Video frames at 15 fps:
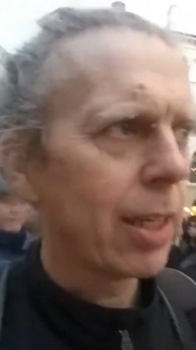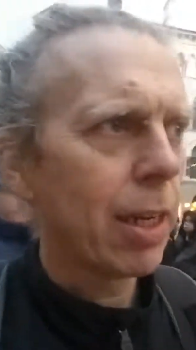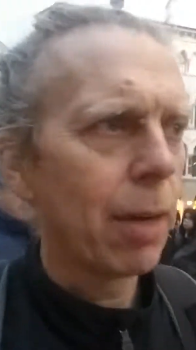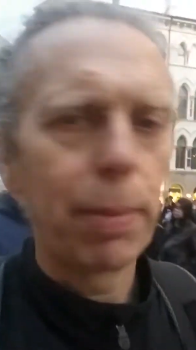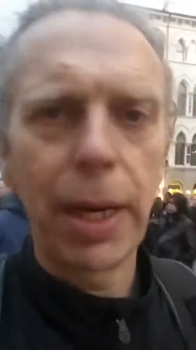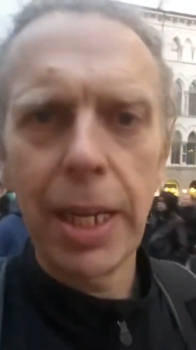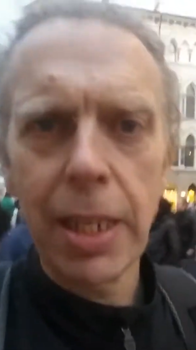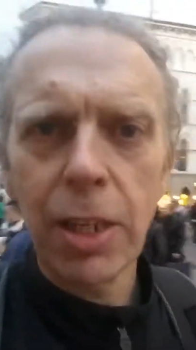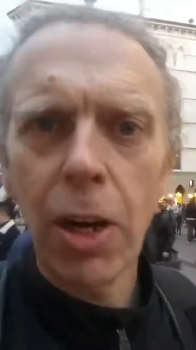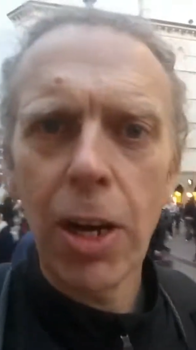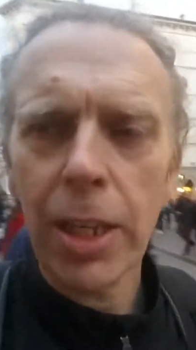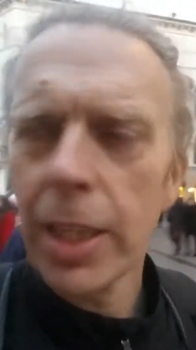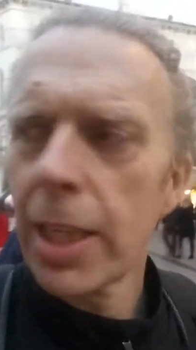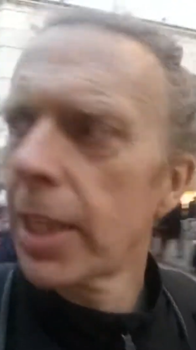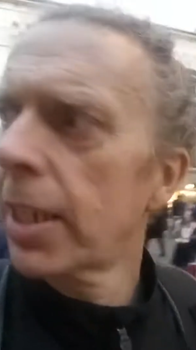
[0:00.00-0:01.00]
complete
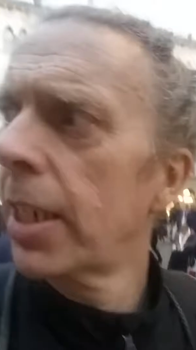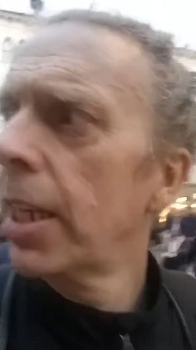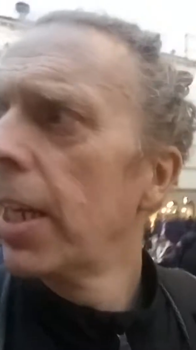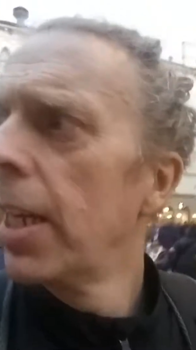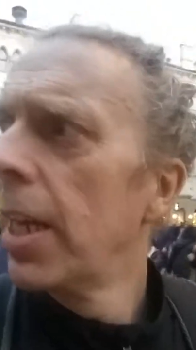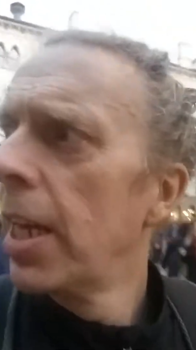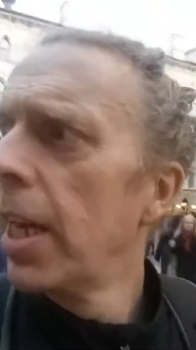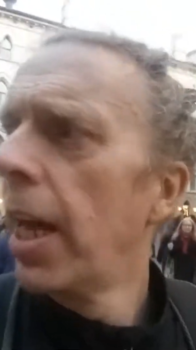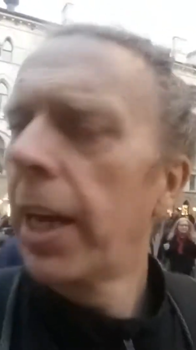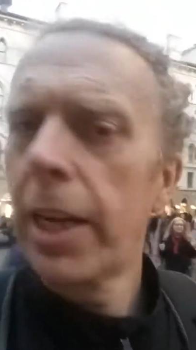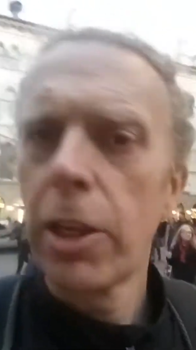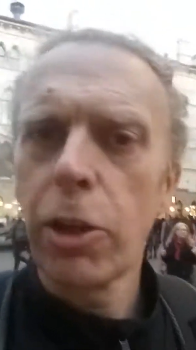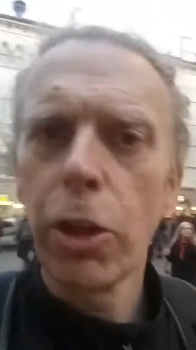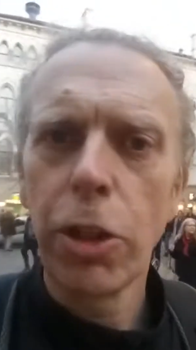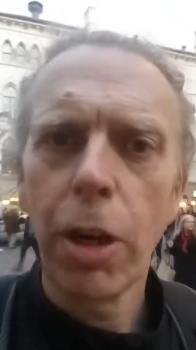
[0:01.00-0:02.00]
darkness, and
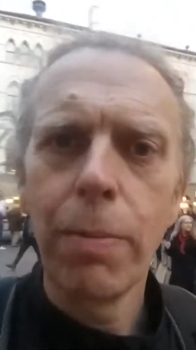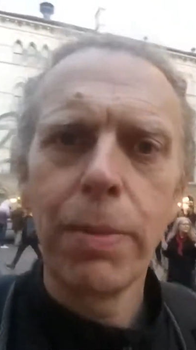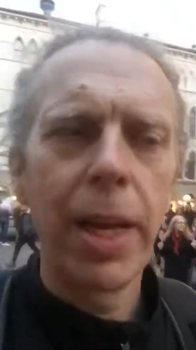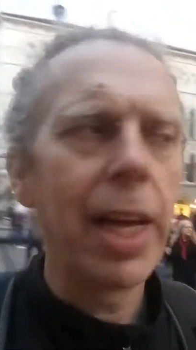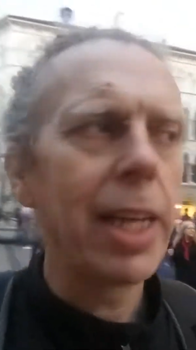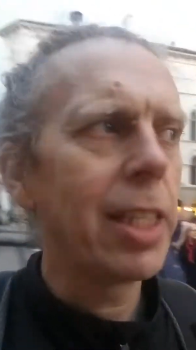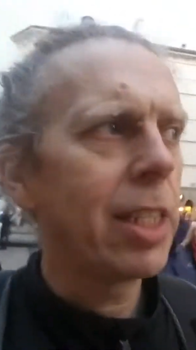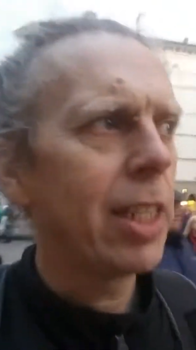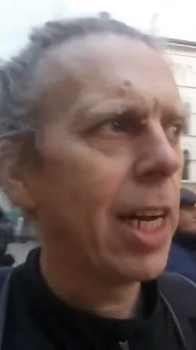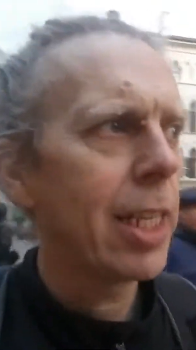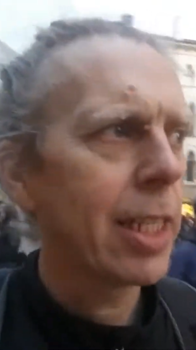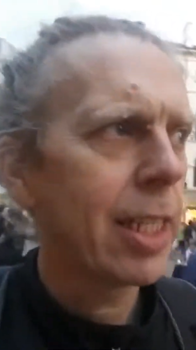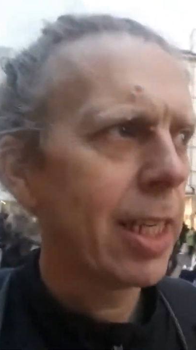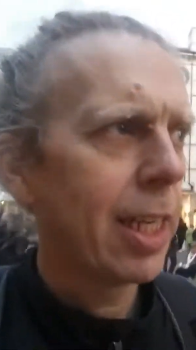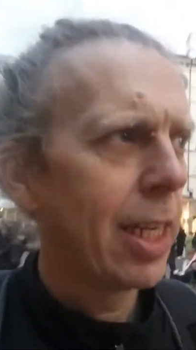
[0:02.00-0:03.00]
then do some night
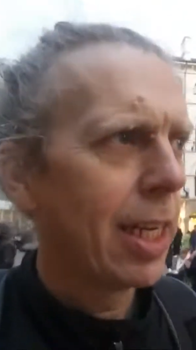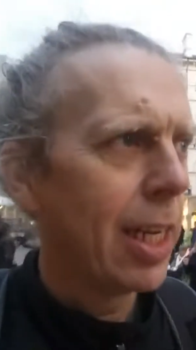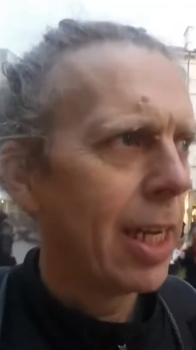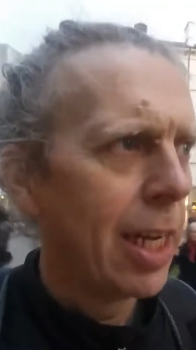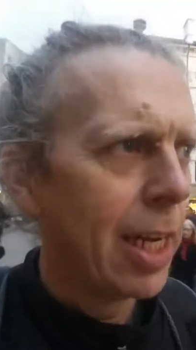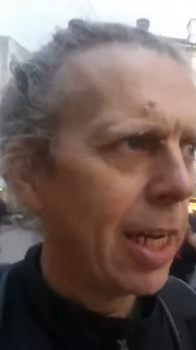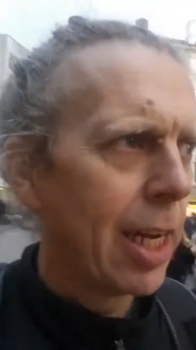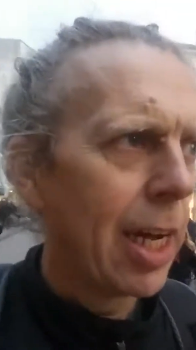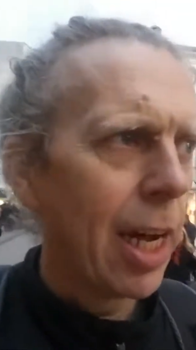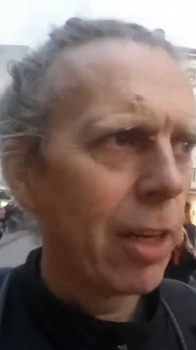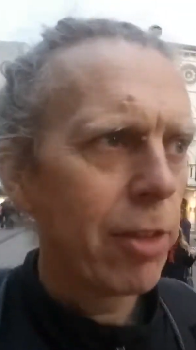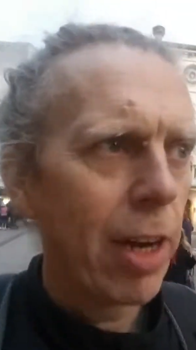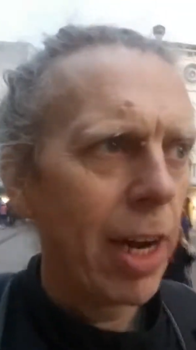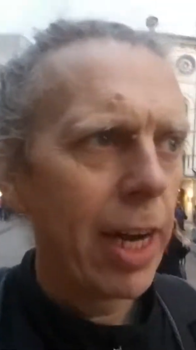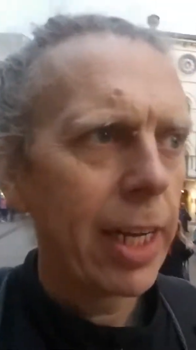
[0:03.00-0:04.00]
shots
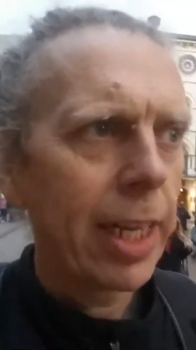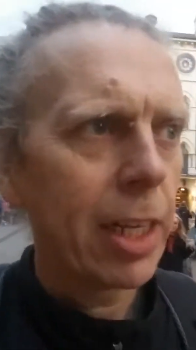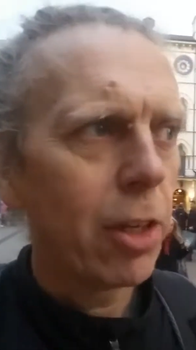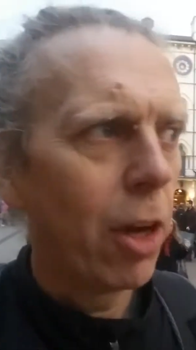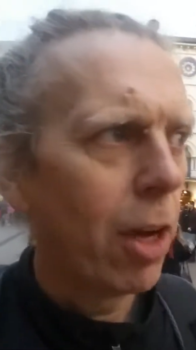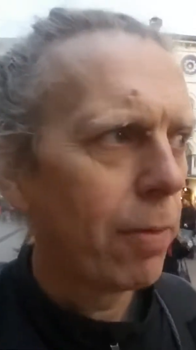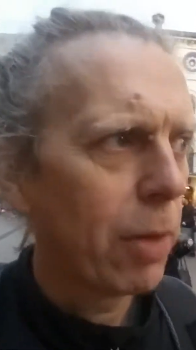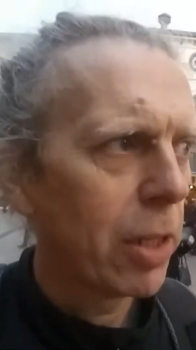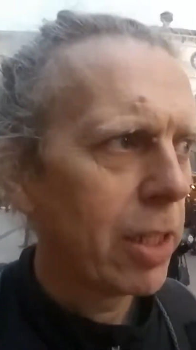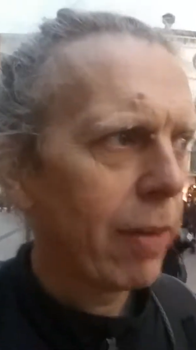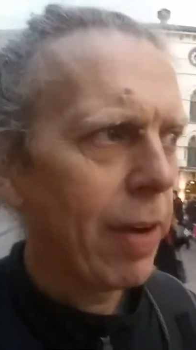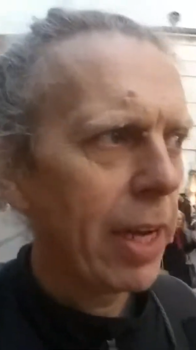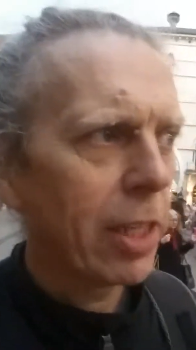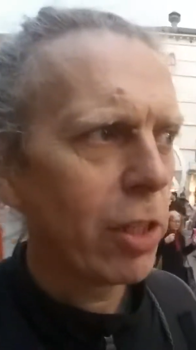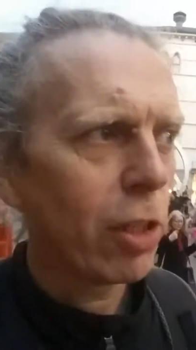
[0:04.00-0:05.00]
and try to get down, because
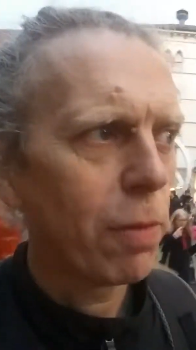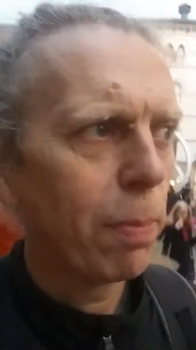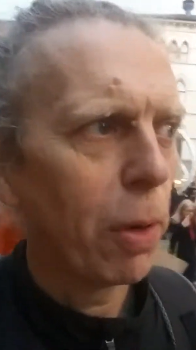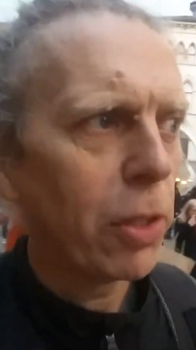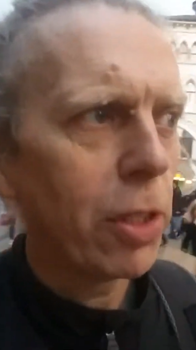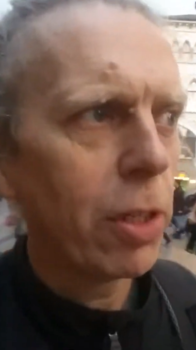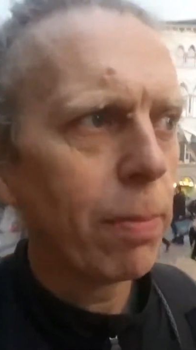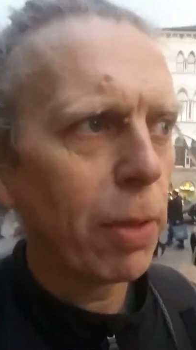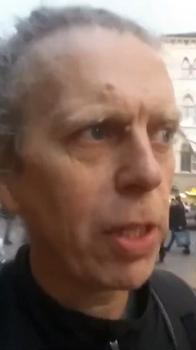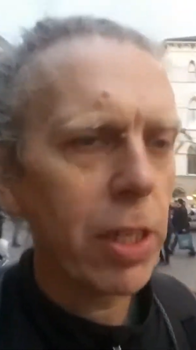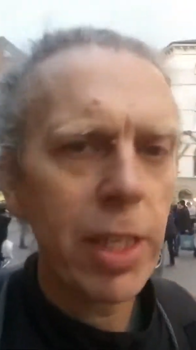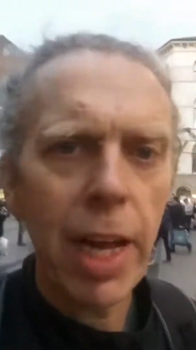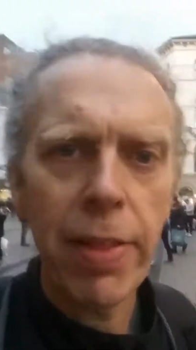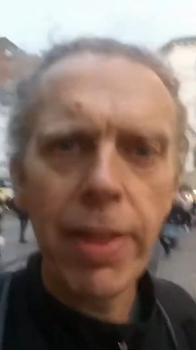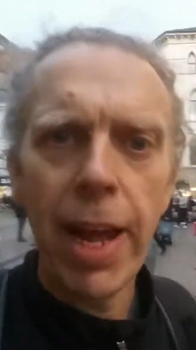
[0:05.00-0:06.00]
everything's just buzzing, but
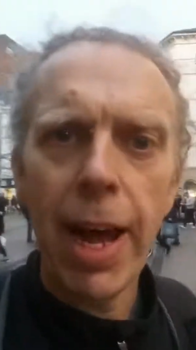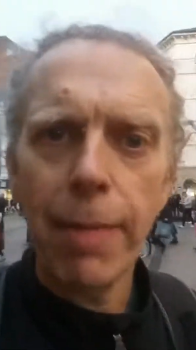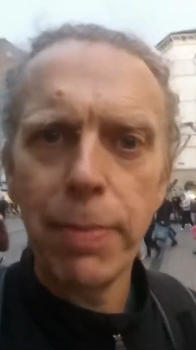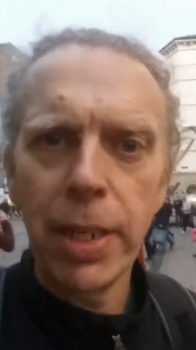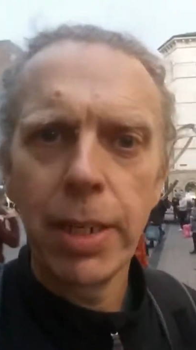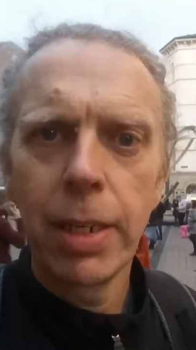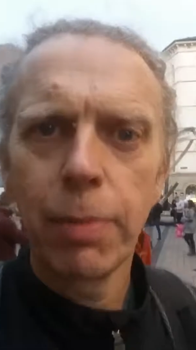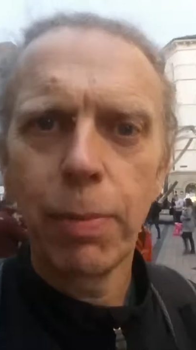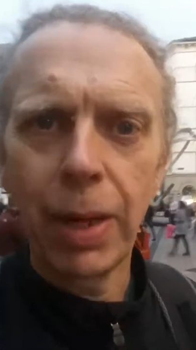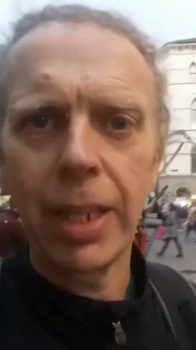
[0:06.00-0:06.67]
there's nothing happening.